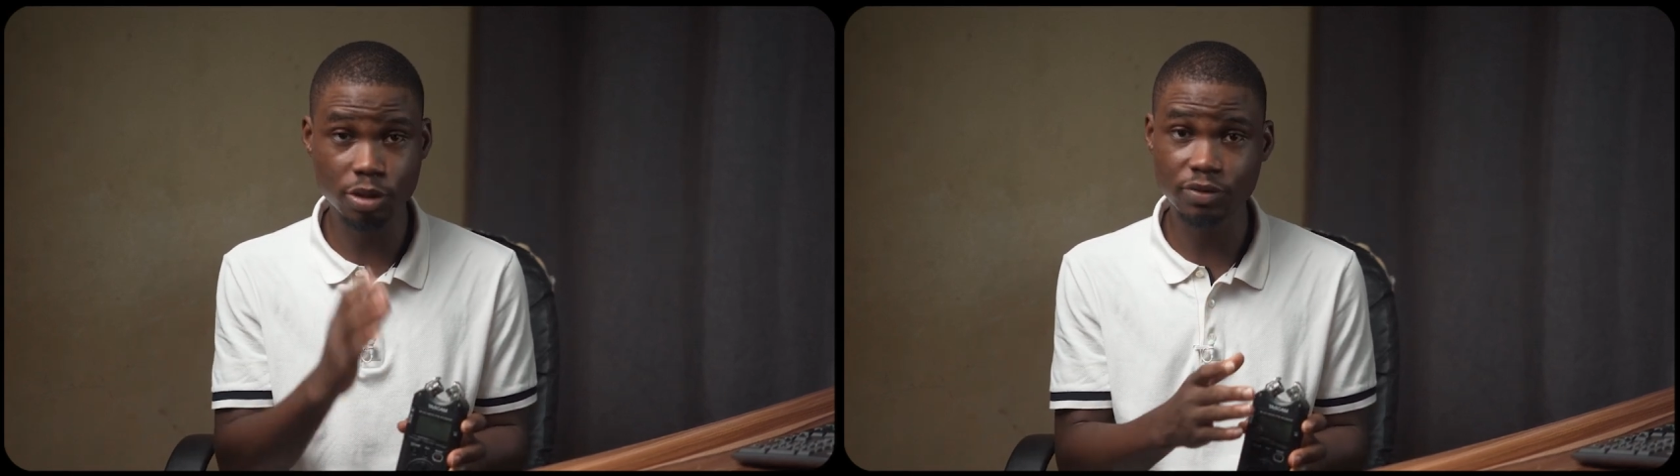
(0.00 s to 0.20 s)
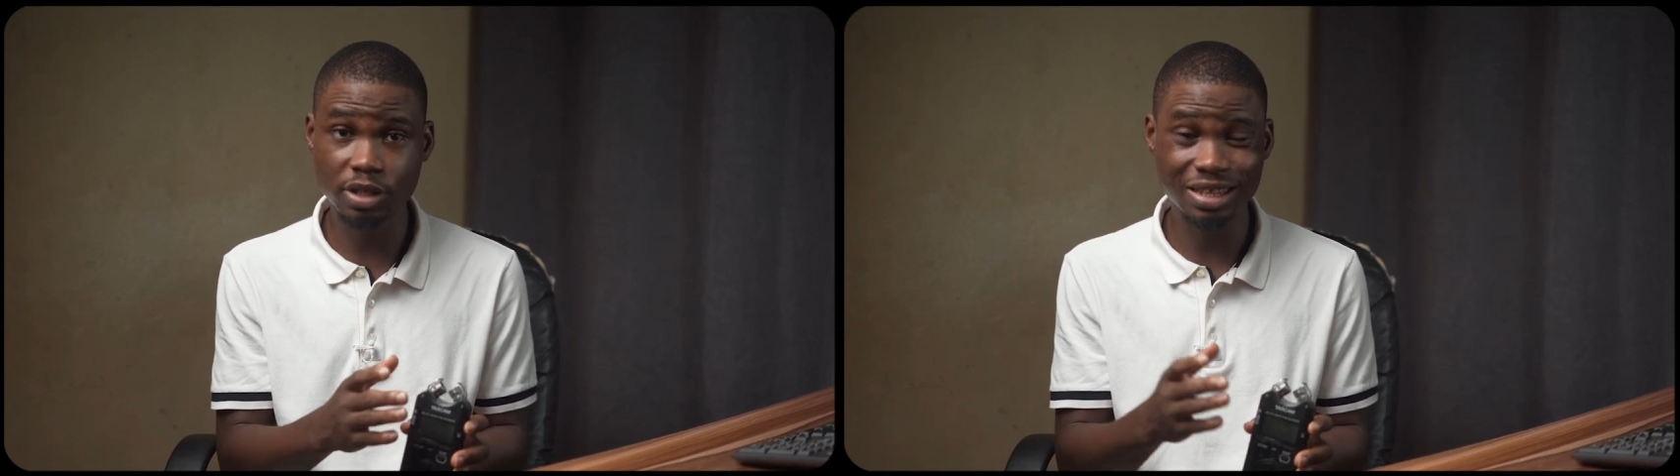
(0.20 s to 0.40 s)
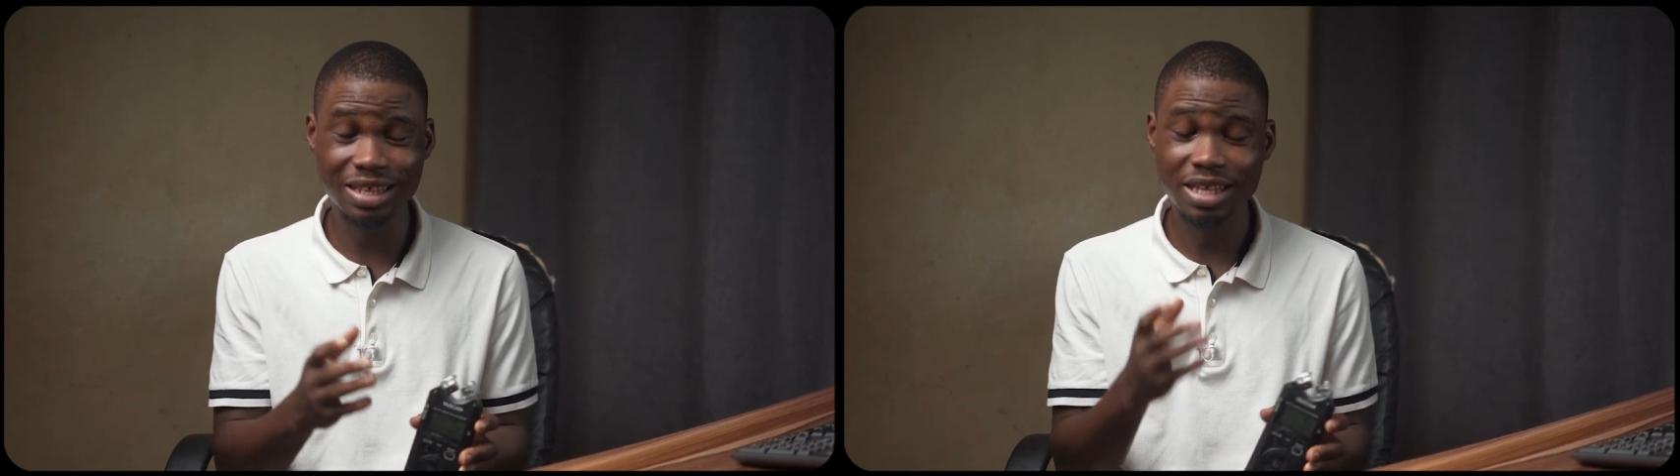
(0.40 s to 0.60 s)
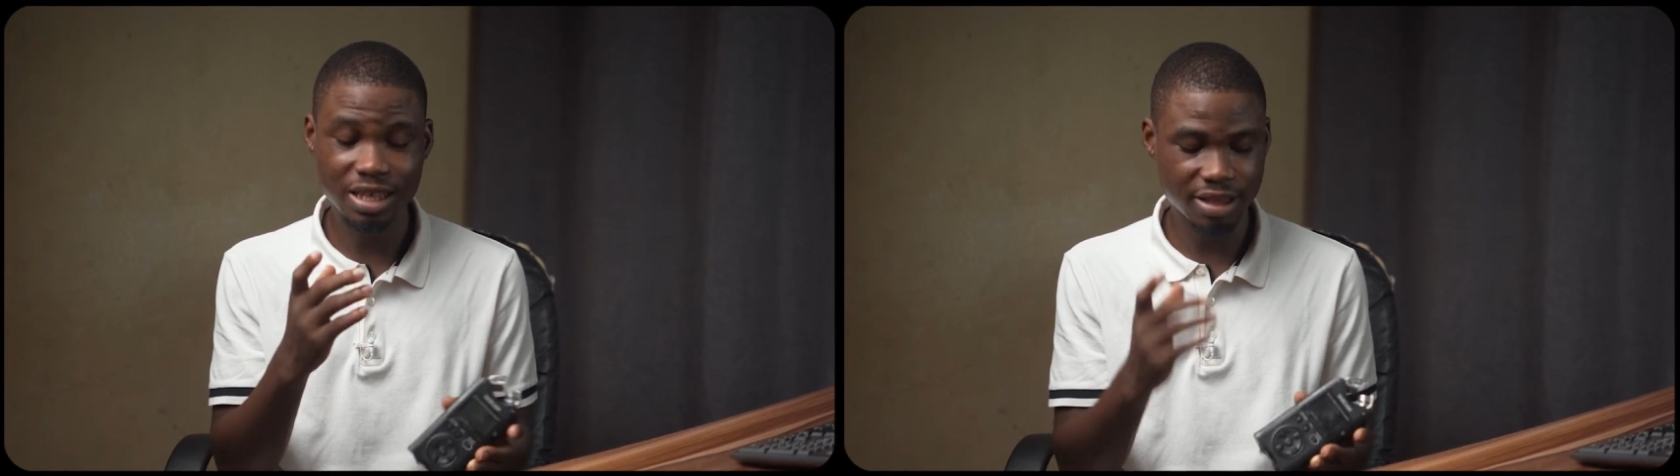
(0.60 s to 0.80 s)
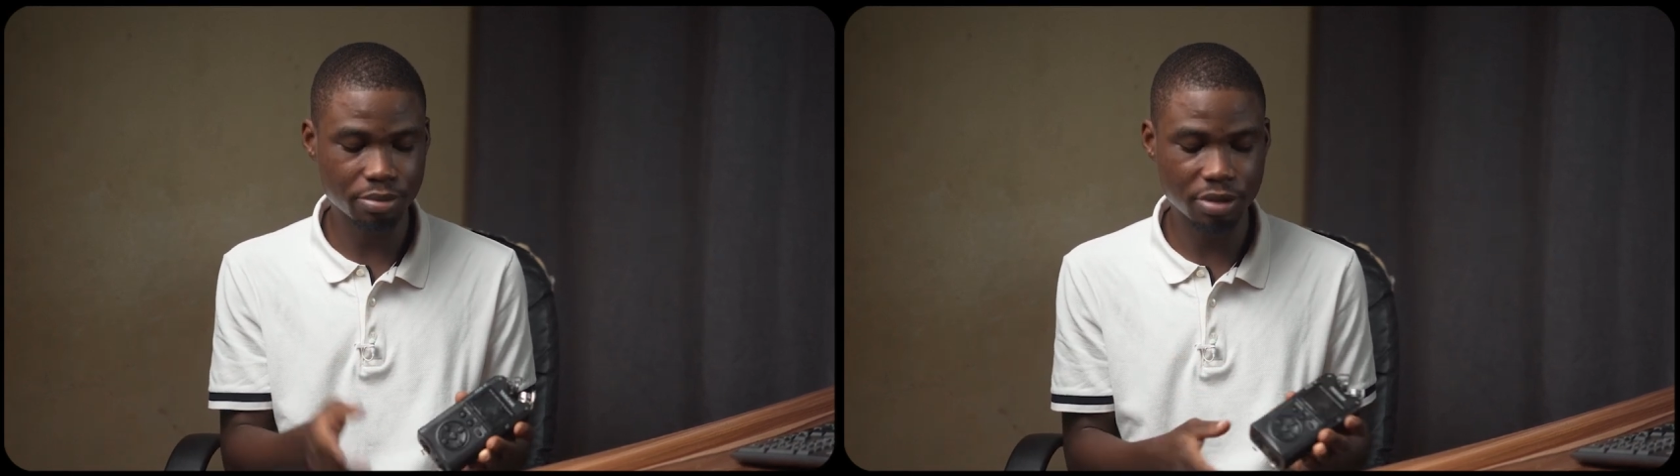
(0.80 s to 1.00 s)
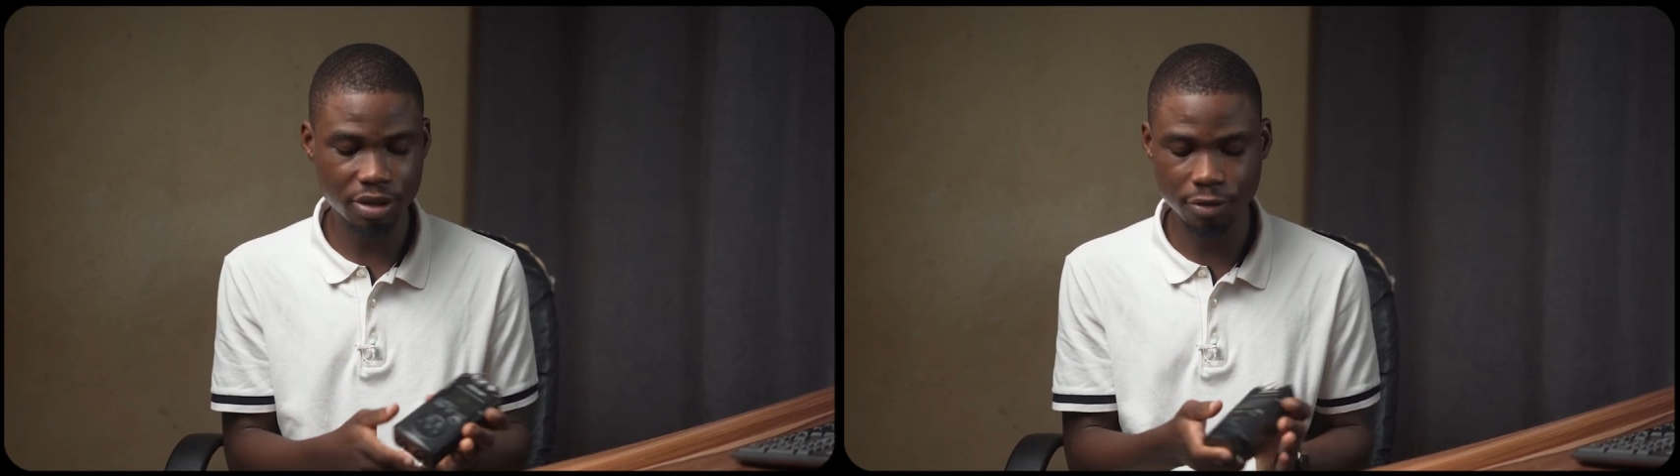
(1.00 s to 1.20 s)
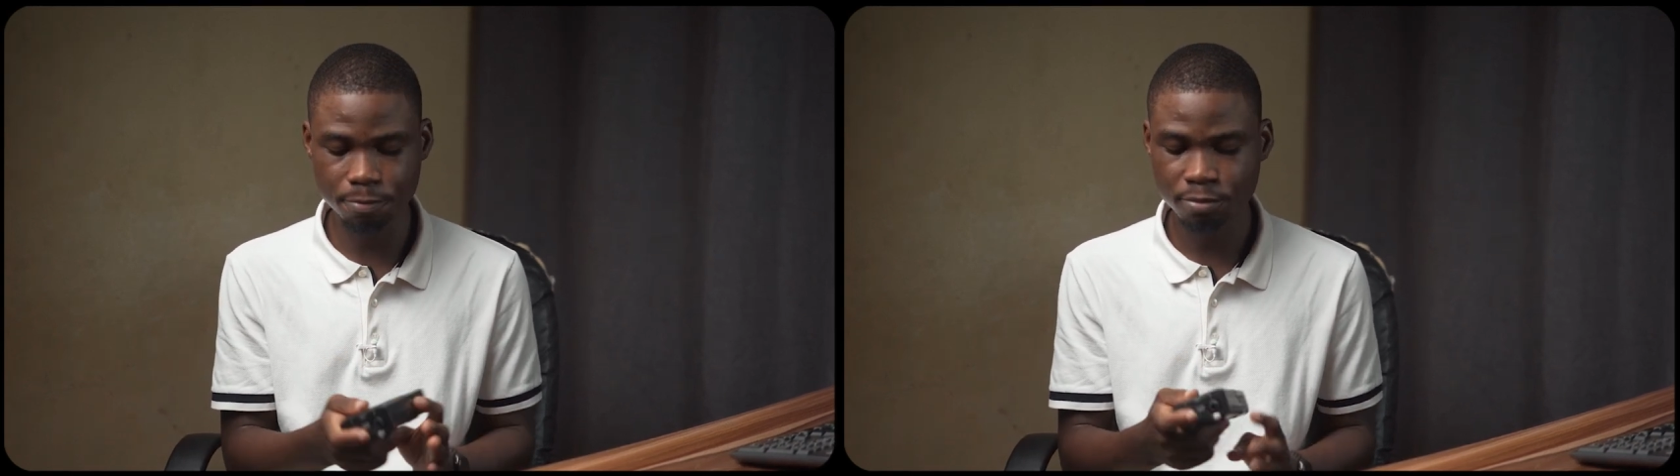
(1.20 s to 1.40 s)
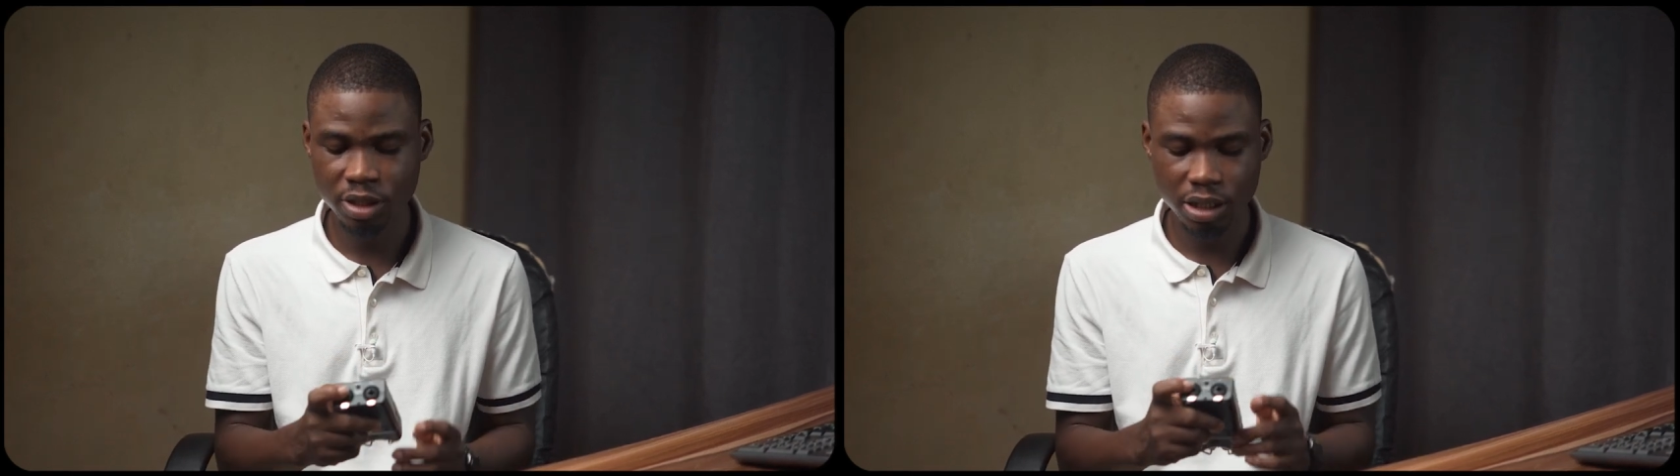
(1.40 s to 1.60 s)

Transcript: out of this is amazing.